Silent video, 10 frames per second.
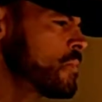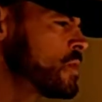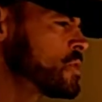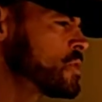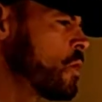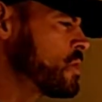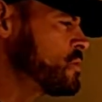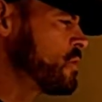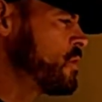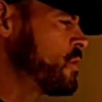So
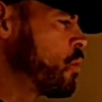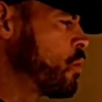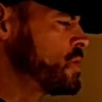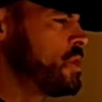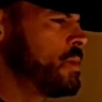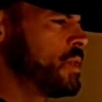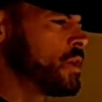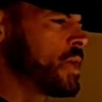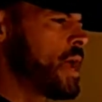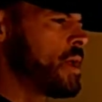these are a few points you need to be
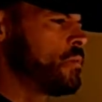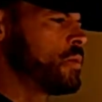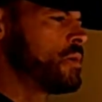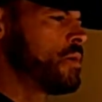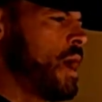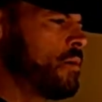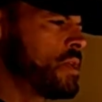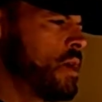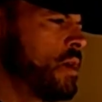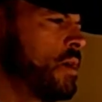looking at when you're out
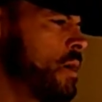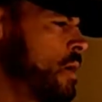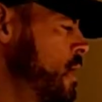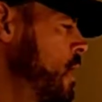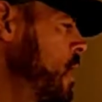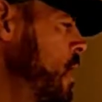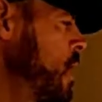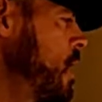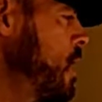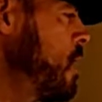there
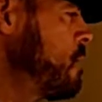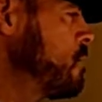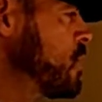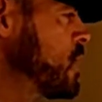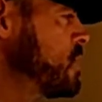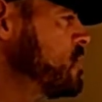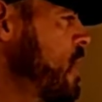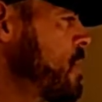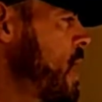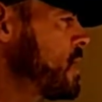looking at
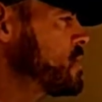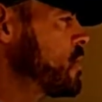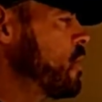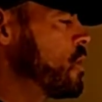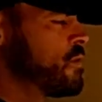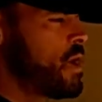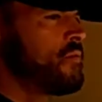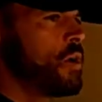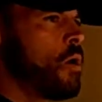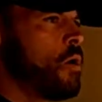tri bikes, or if you
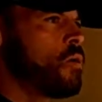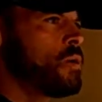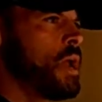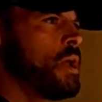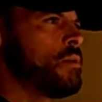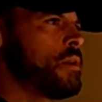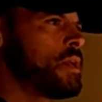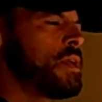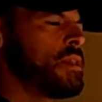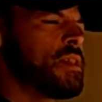have your own and you
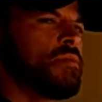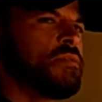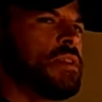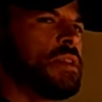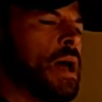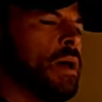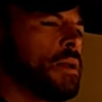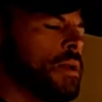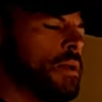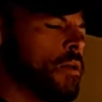get that fit dial in.